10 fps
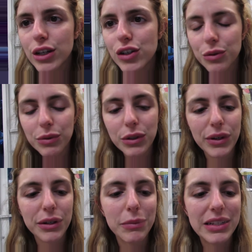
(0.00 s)
Don't really
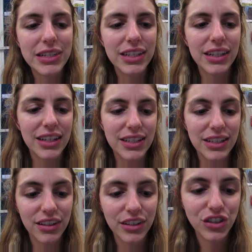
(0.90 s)
recommend it. It has a
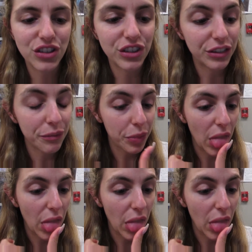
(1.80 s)
lot of sugar.